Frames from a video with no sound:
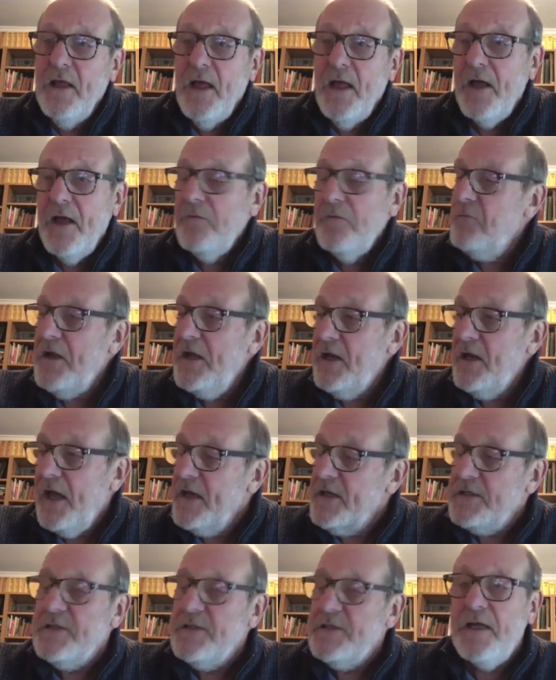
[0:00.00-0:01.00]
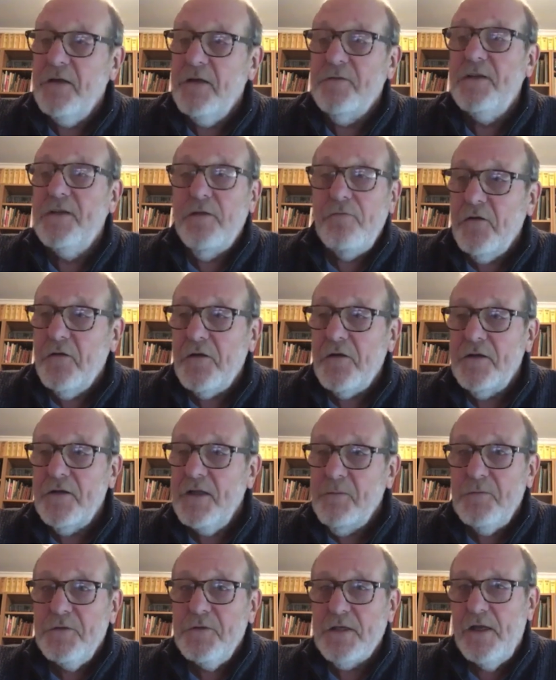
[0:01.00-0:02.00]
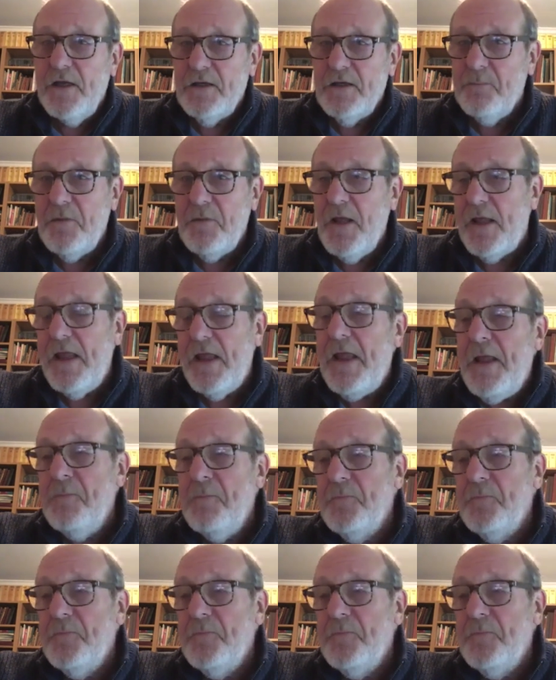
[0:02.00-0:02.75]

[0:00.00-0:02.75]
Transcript: I realised how difficult it was going to be.